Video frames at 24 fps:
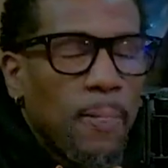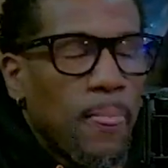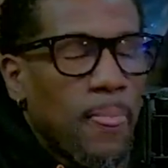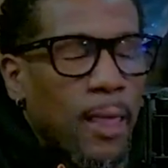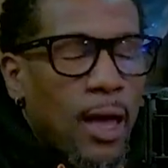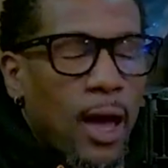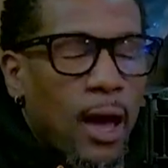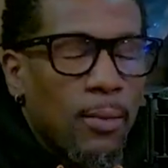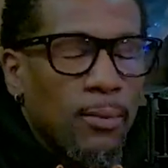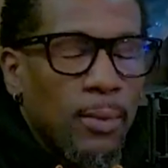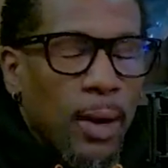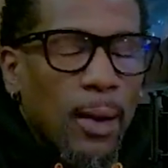
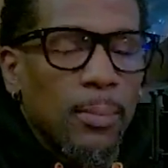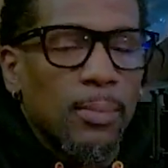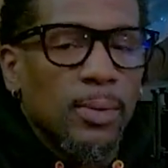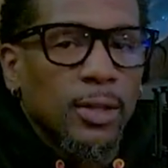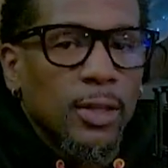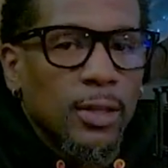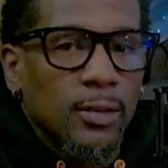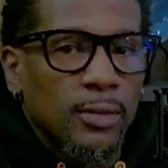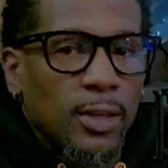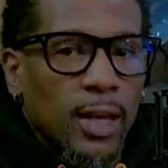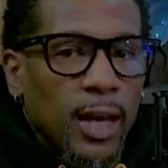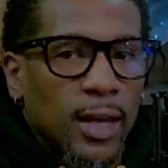I, I
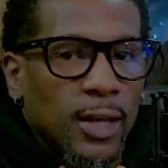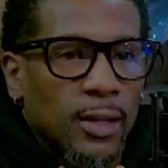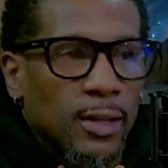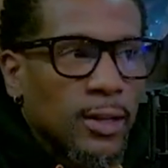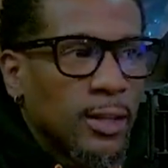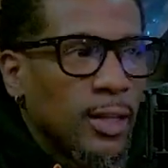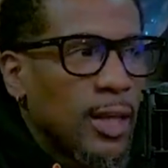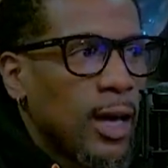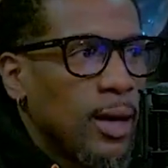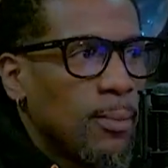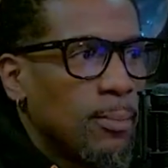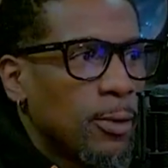believe that
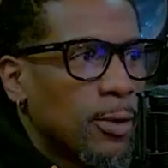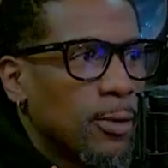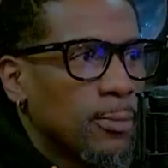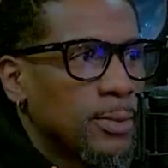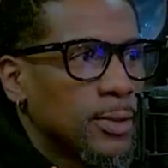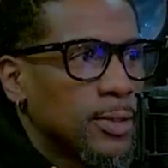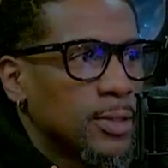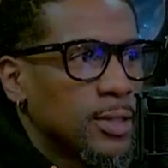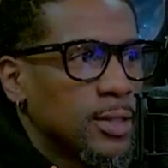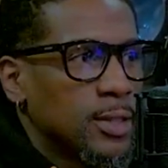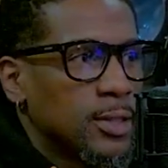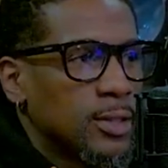that
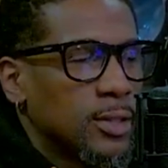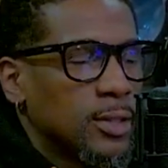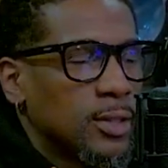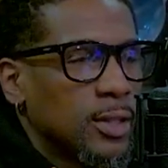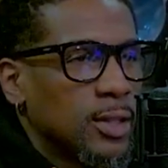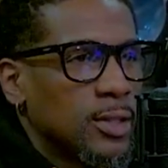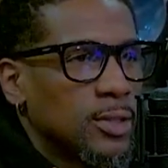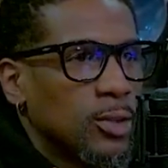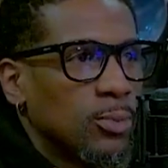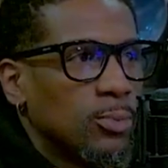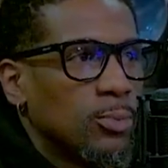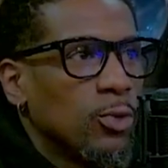purpose is a,
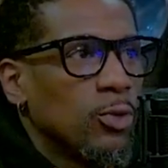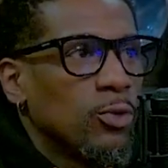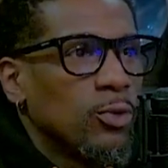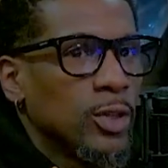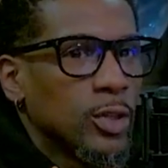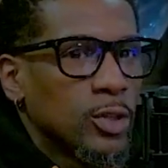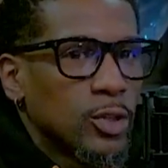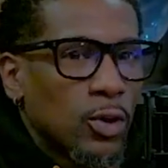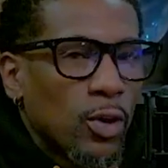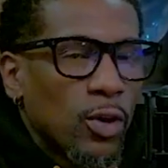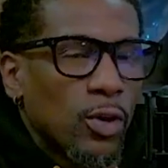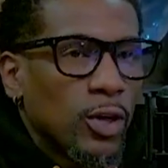is a
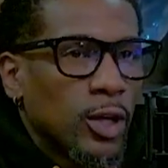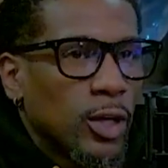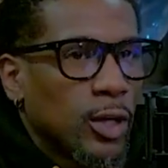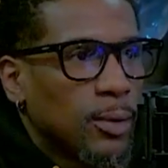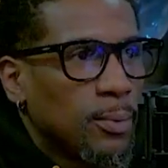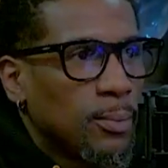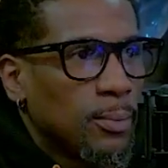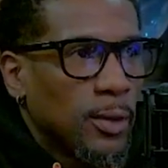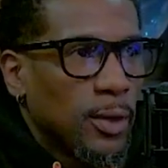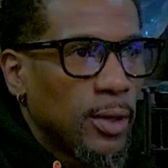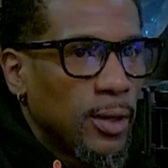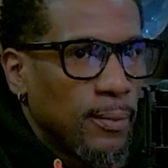moving
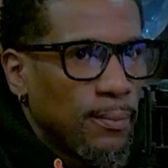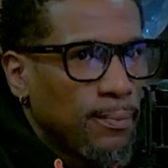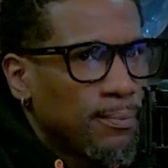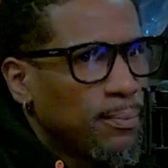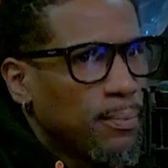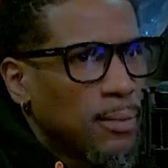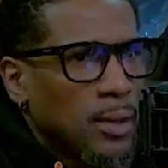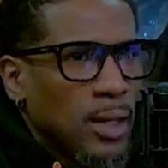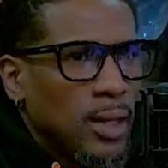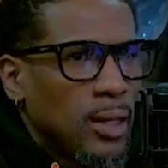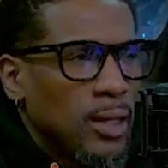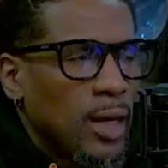target, but
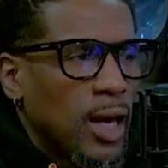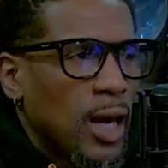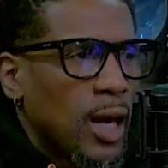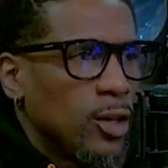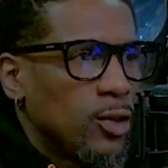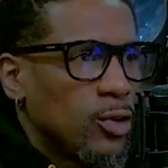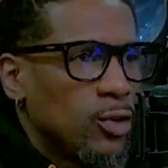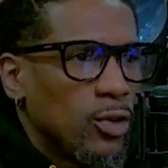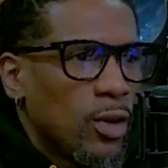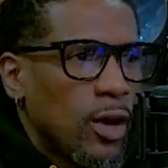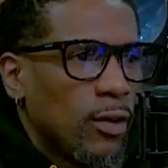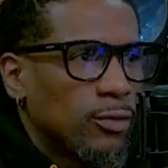yeah,
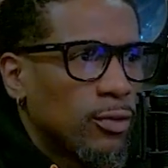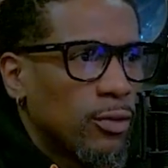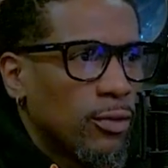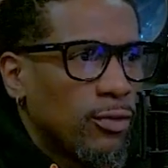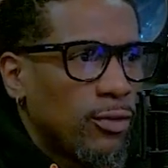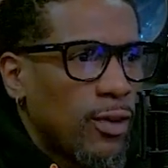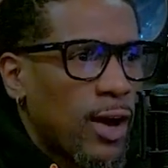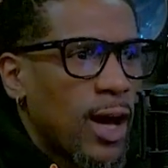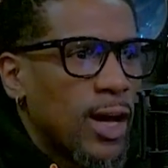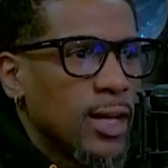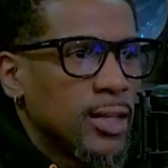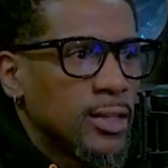you have to
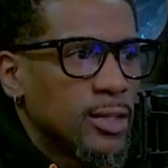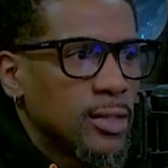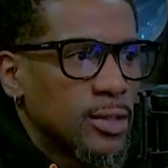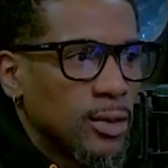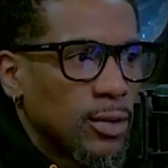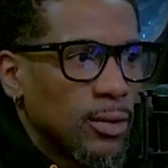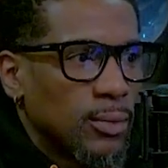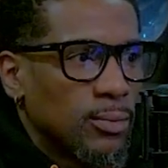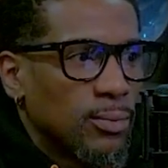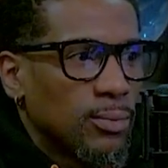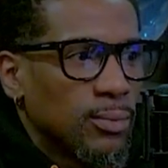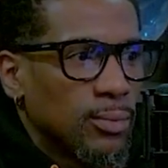find
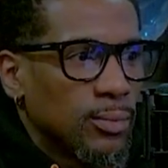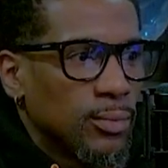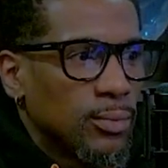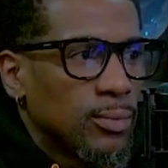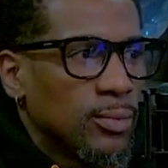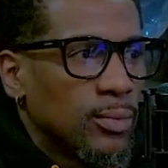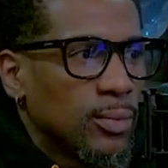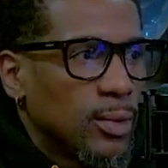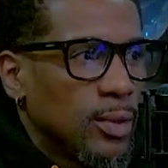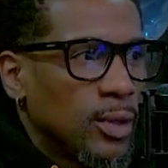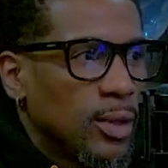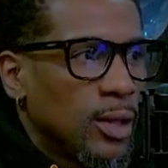some.
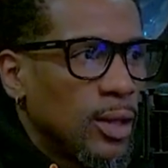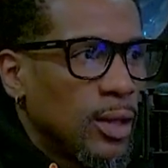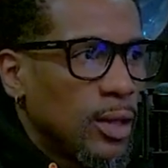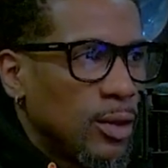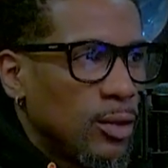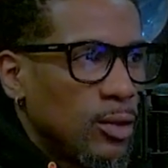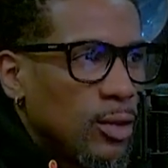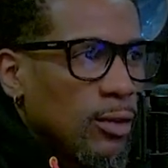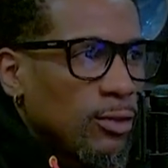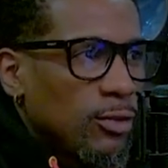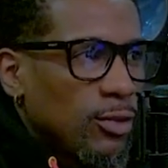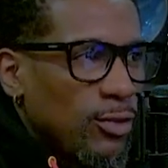
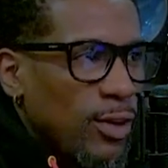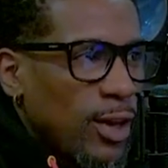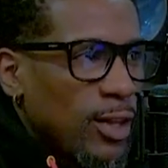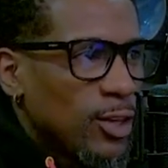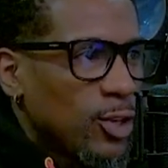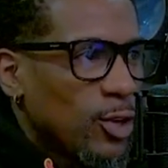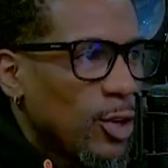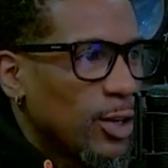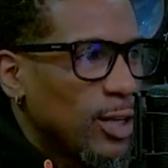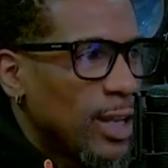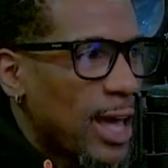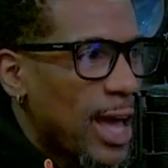Yeah. You have to
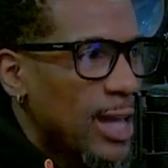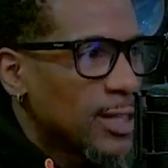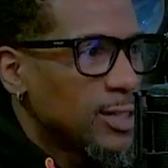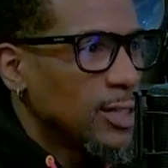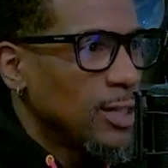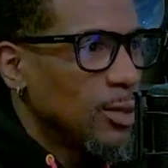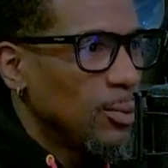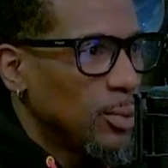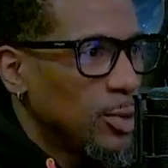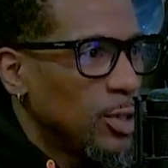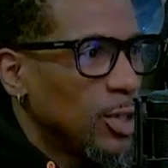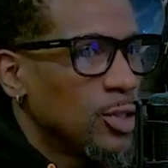find the
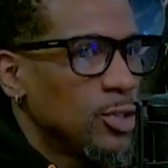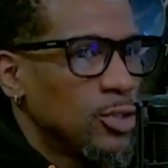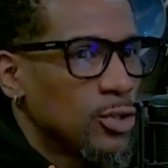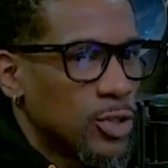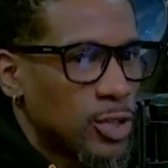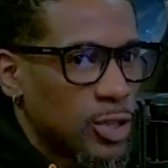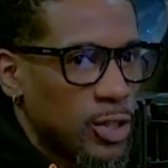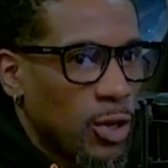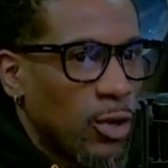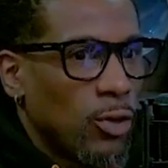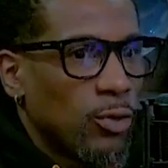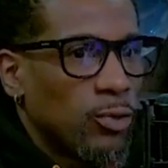audacity within
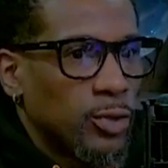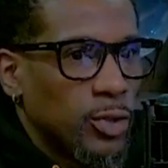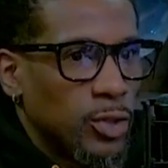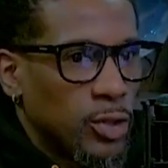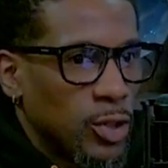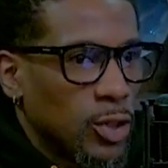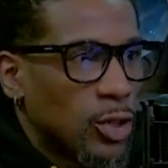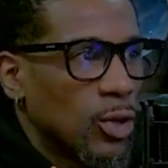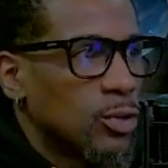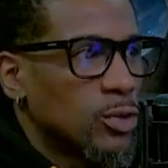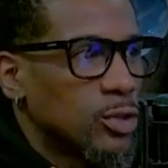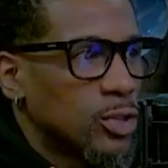yourself to,
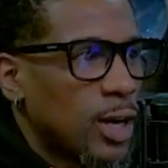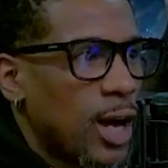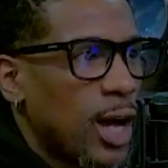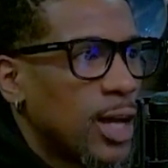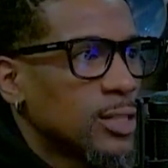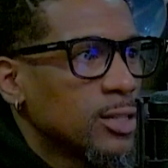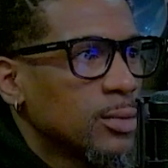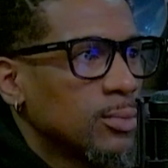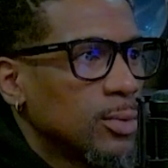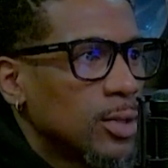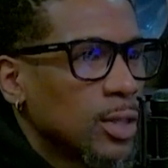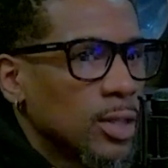to go try
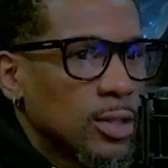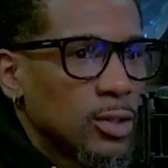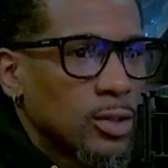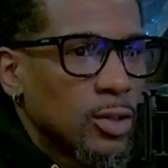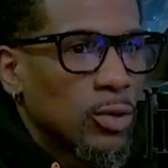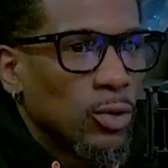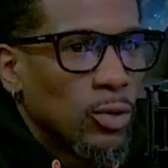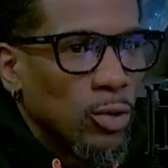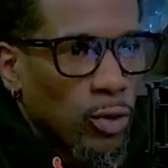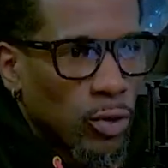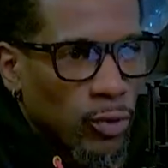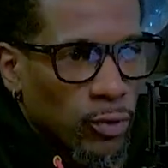some things,
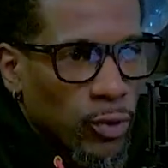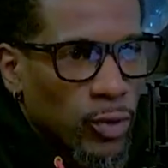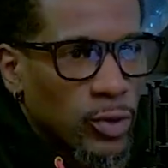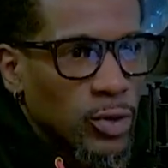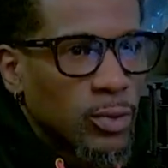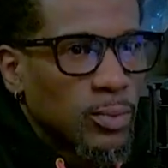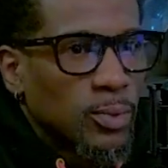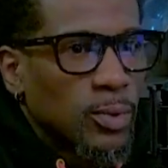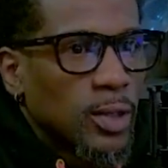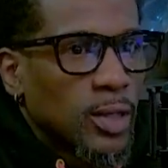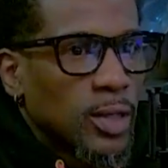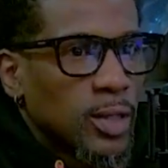go look for
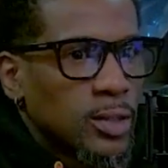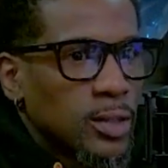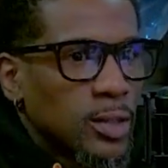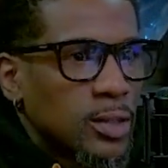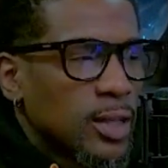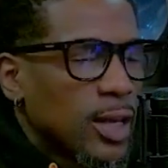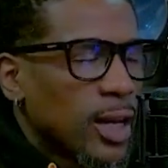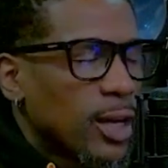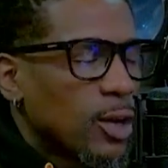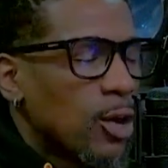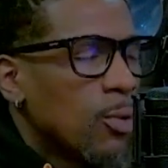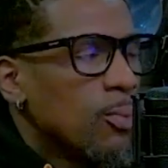some yeah. things.
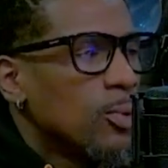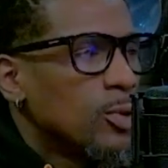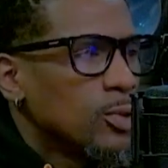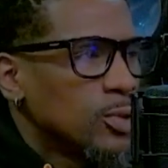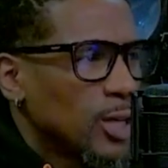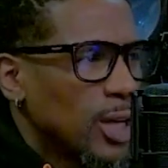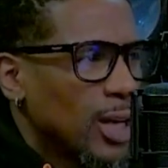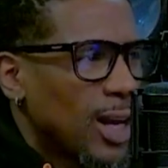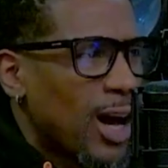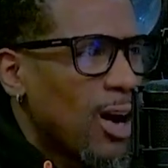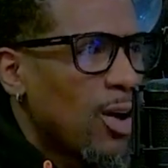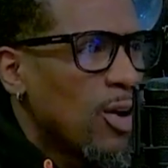It's like
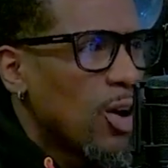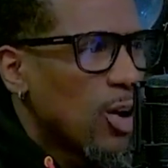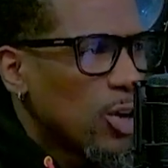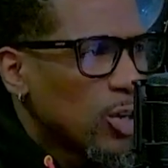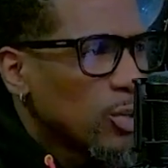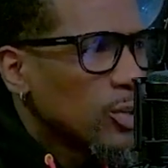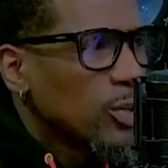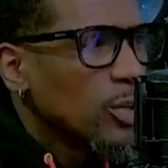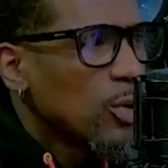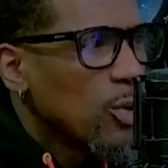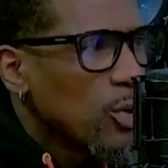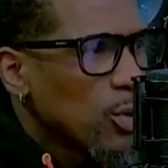almost like how
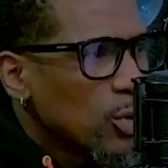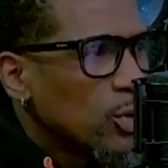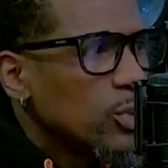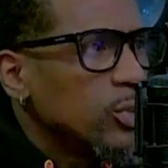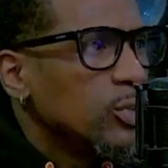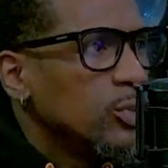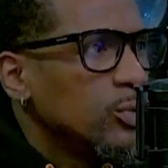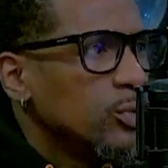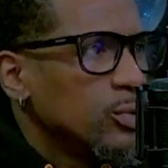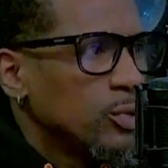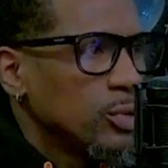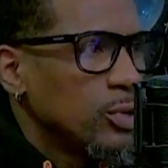hungry are
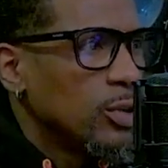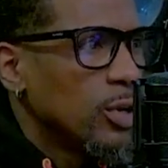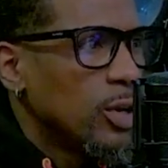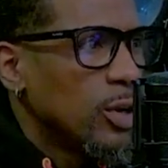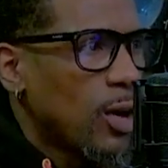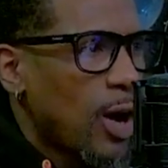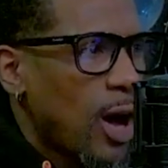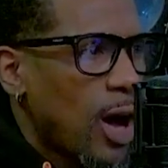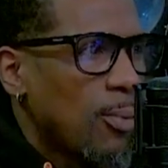you? You know, yeah.